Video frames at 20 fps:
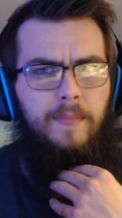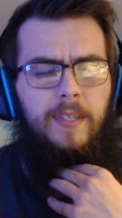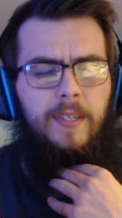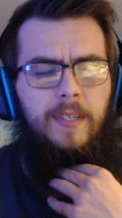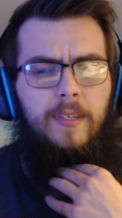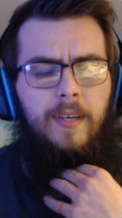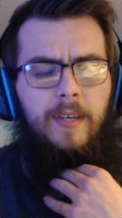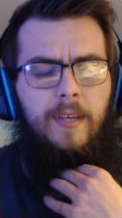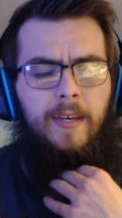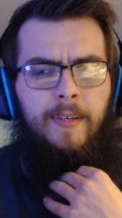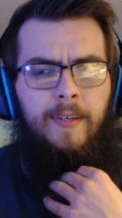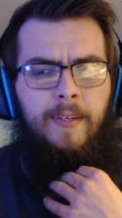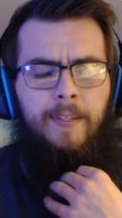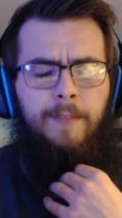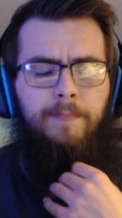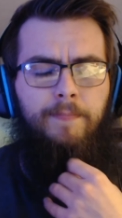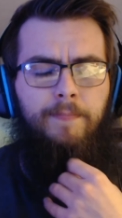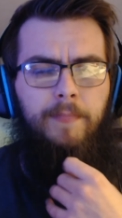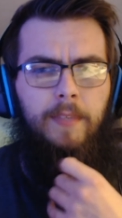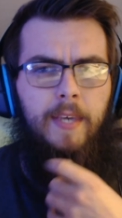uh,
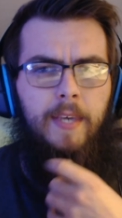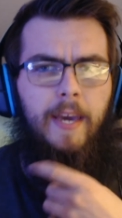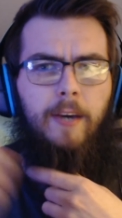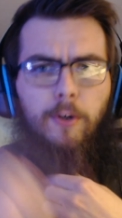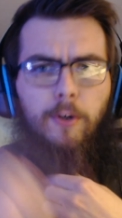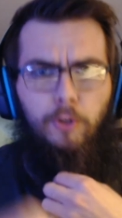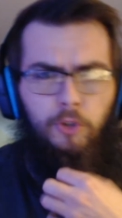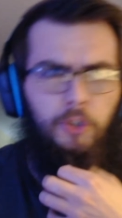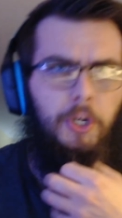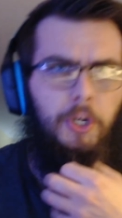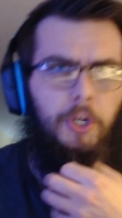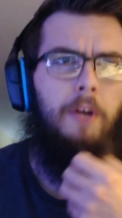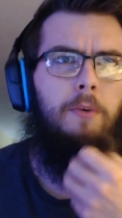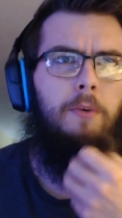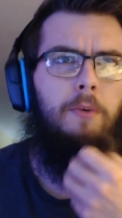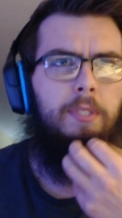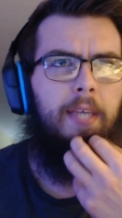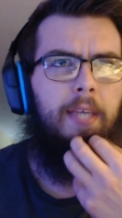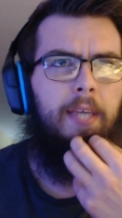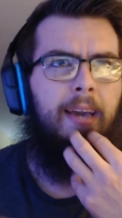channel
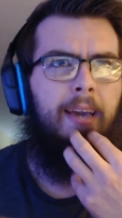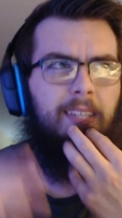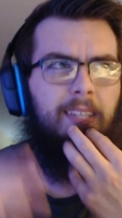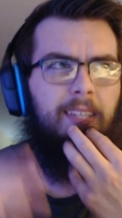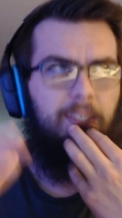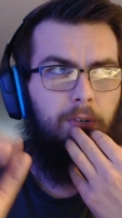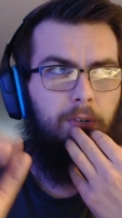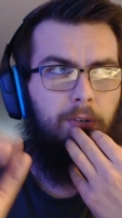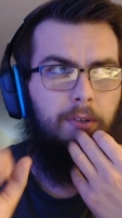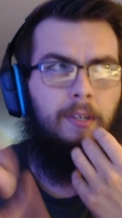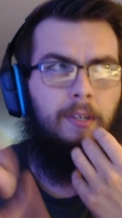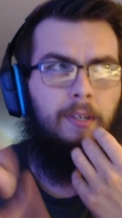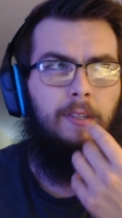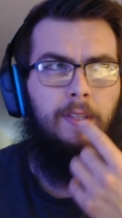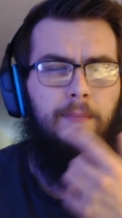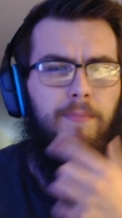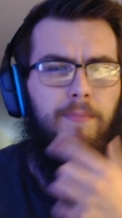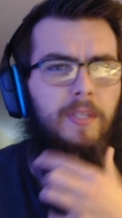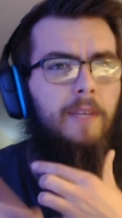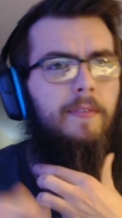was hacked, I saw a
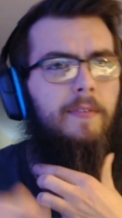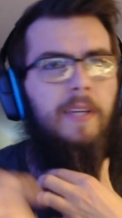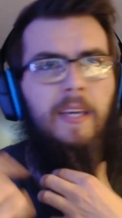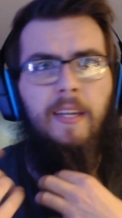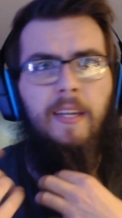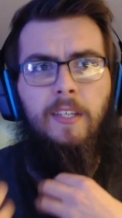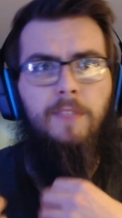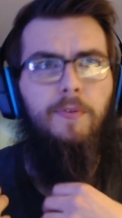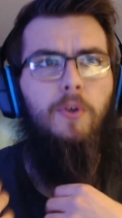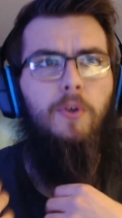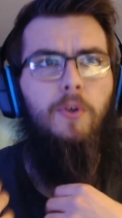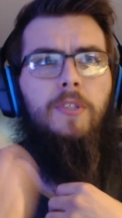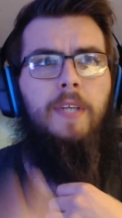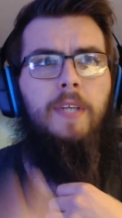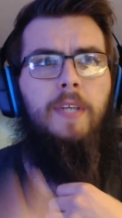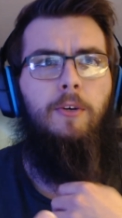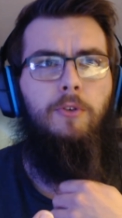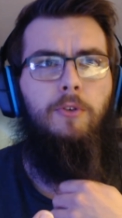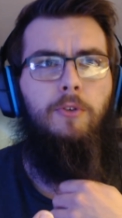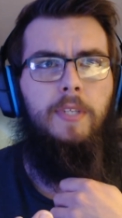glimpse of it, and as far as I
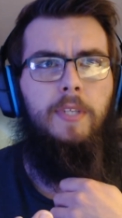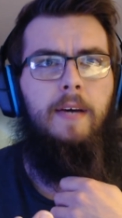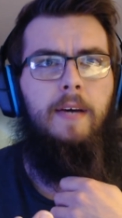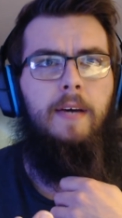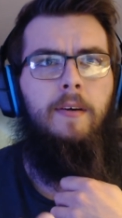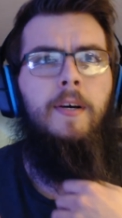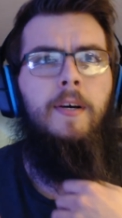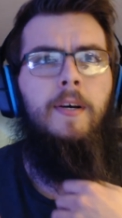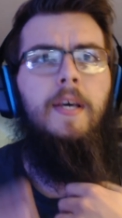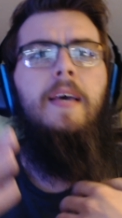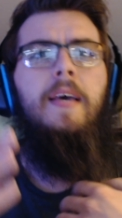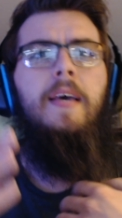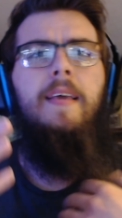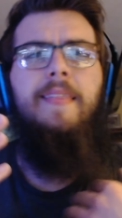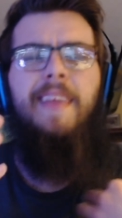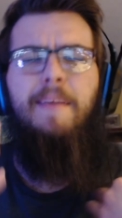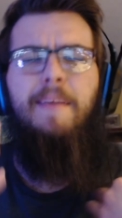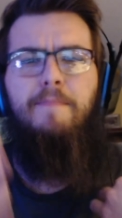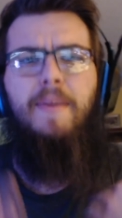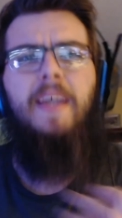could tell,
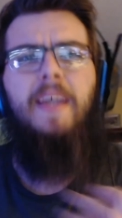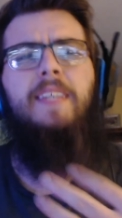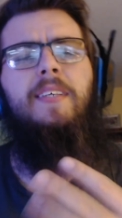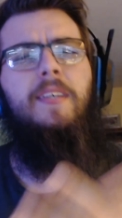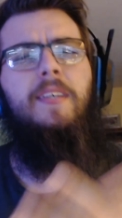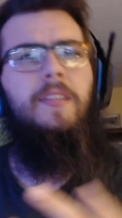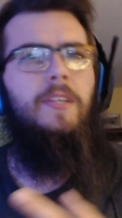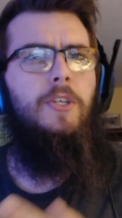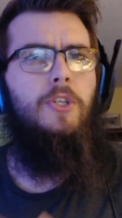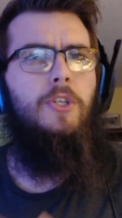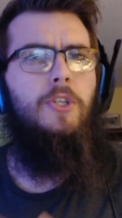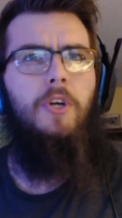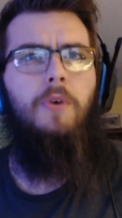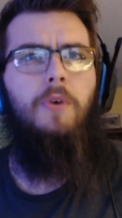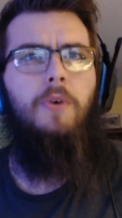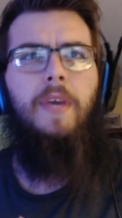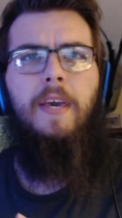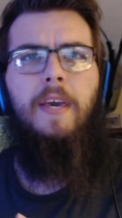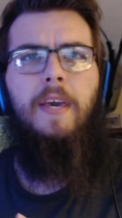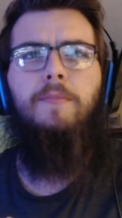they basically
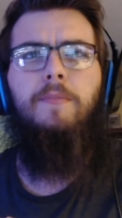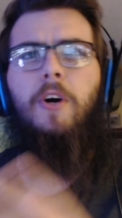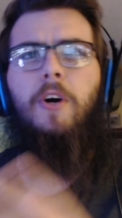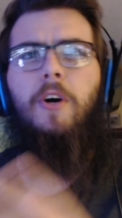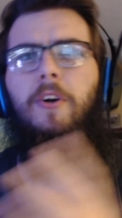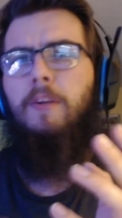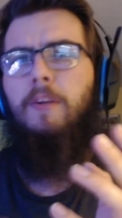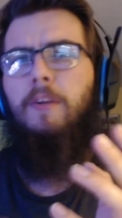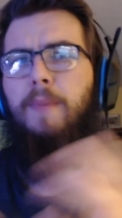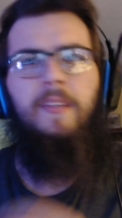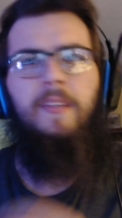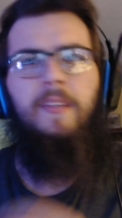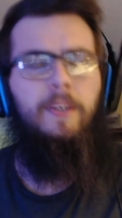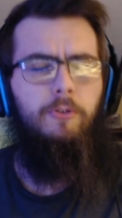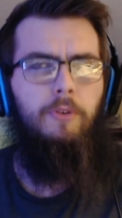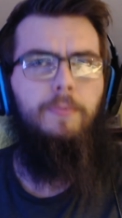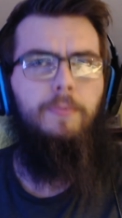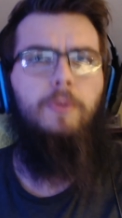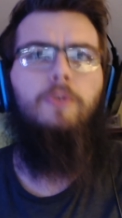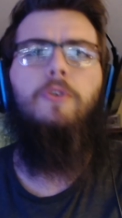showed him talking about like
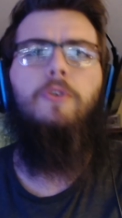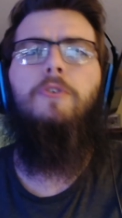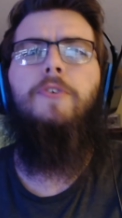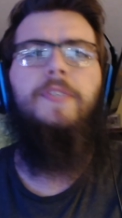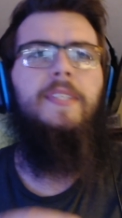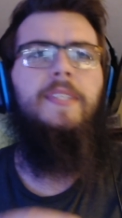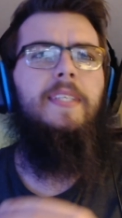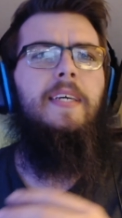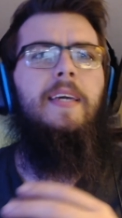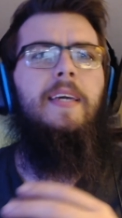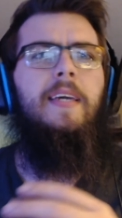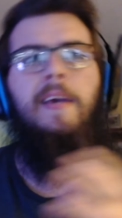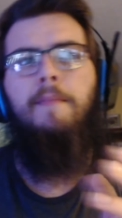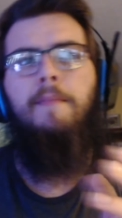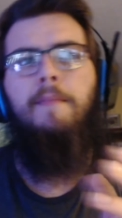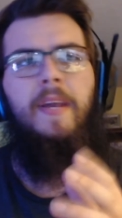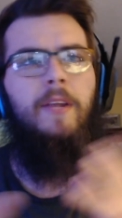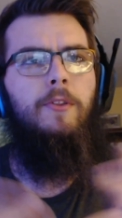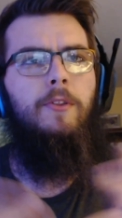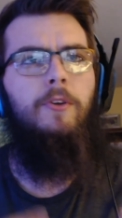cryptocurrency and
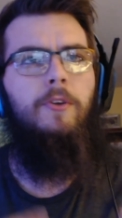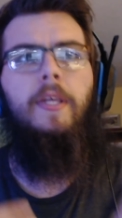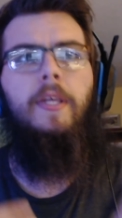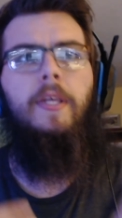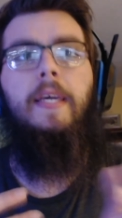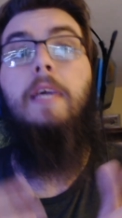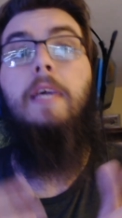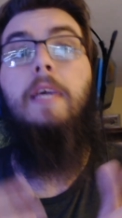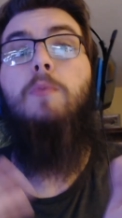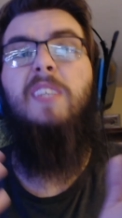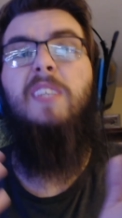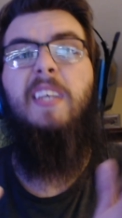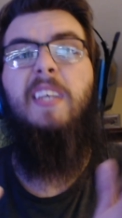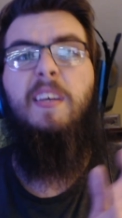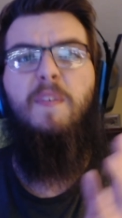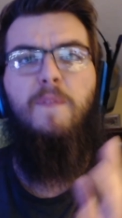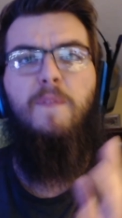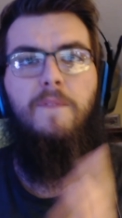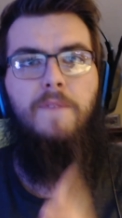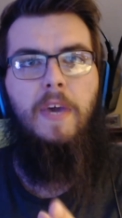made it look like he was
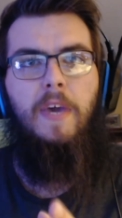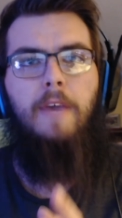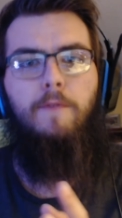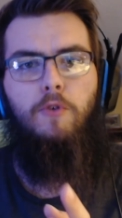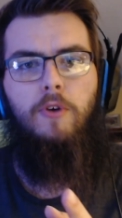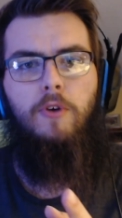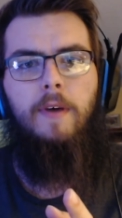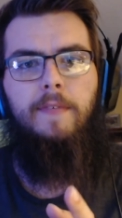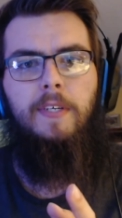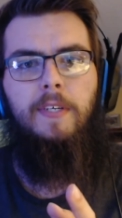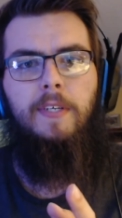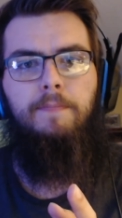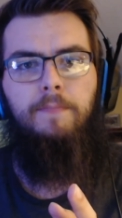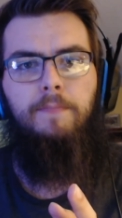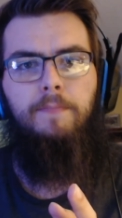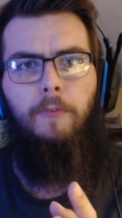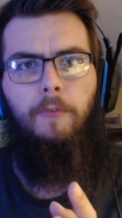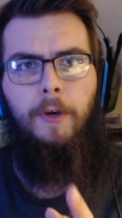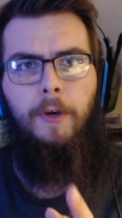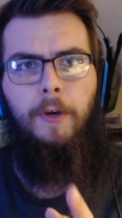in favor of it,
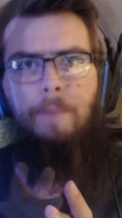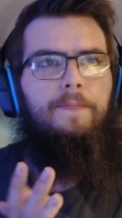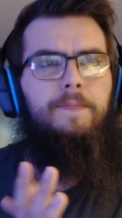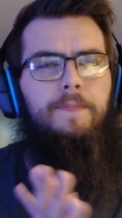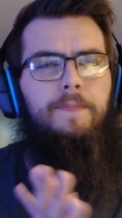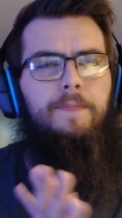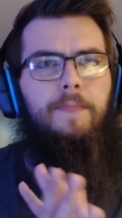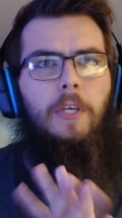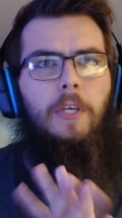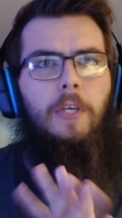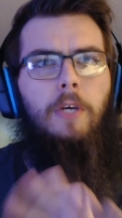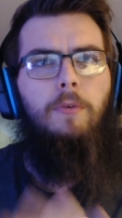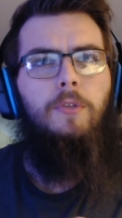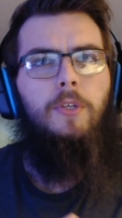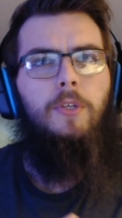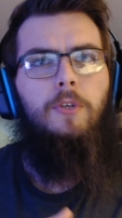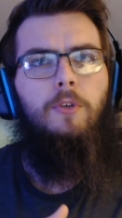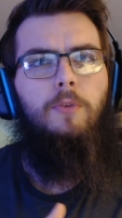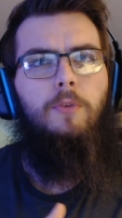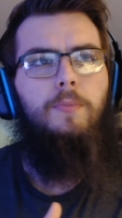right?
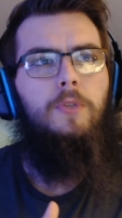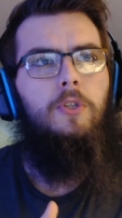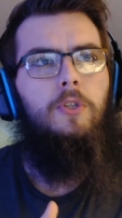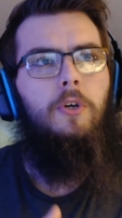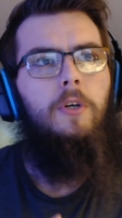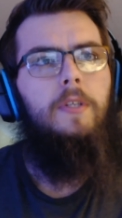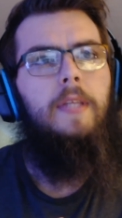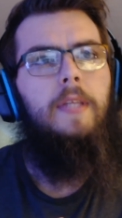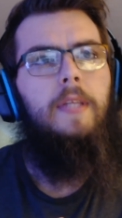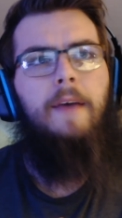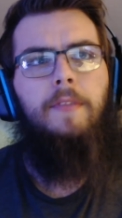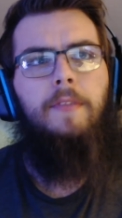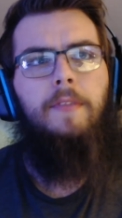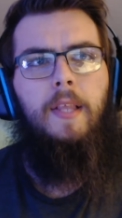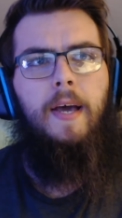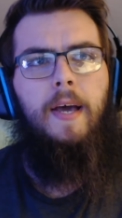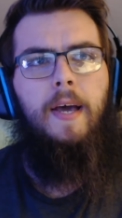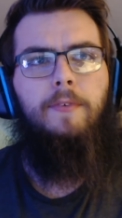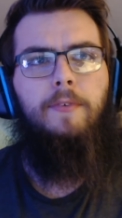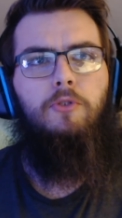YouTube took down the
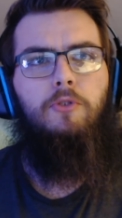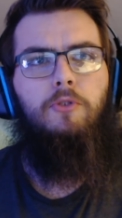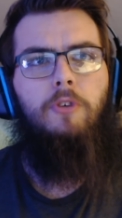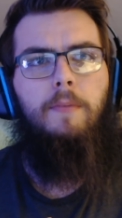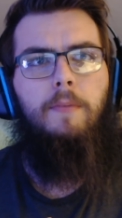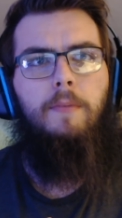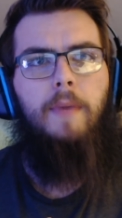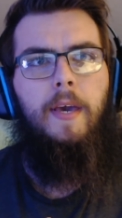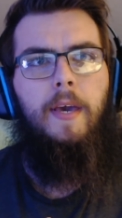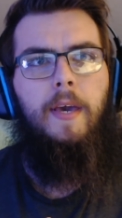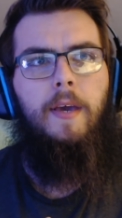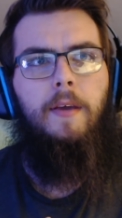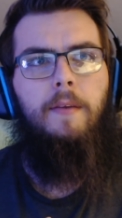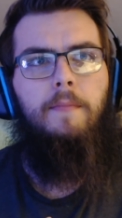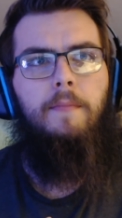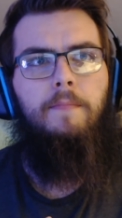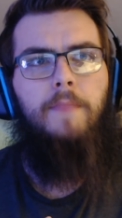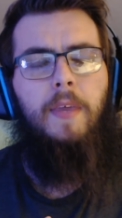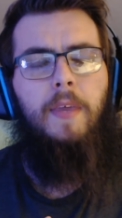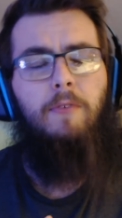live stream and
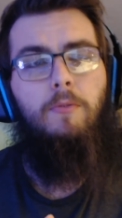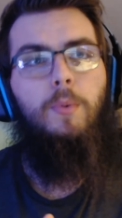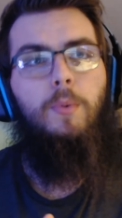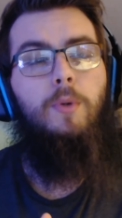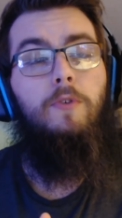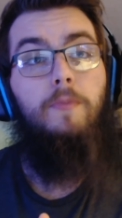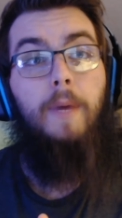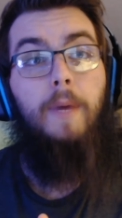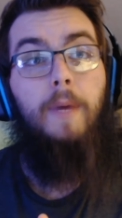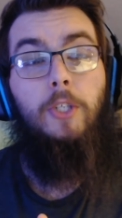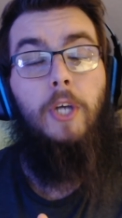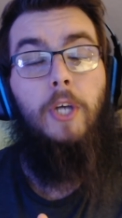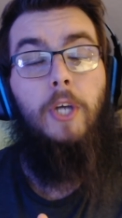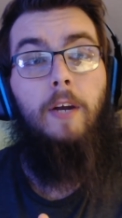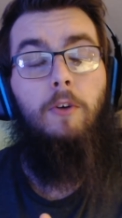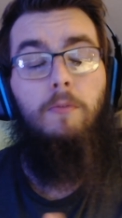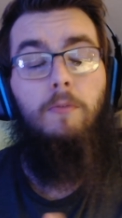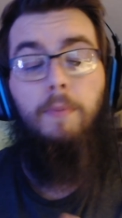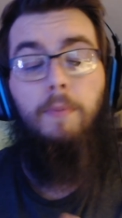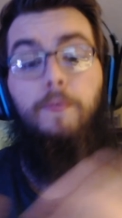they removed my
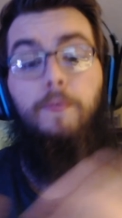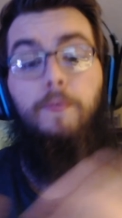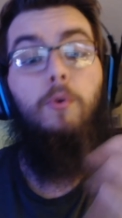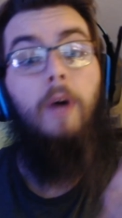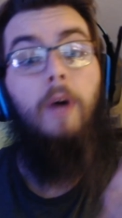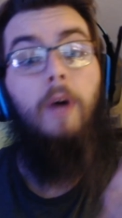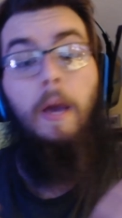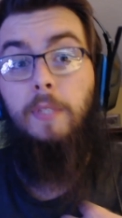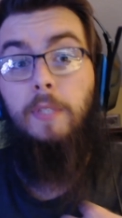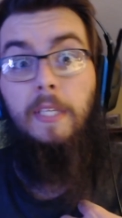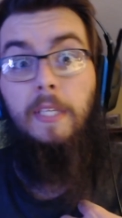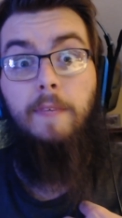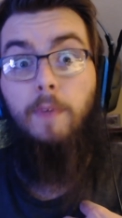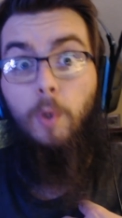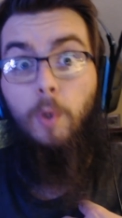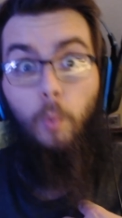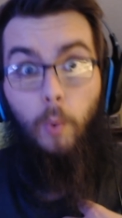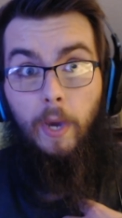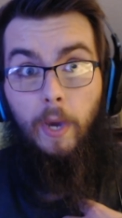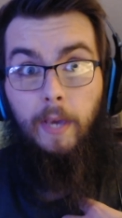channel before I was even
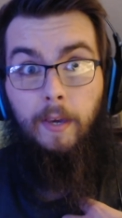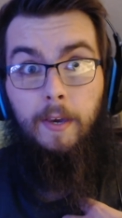awake.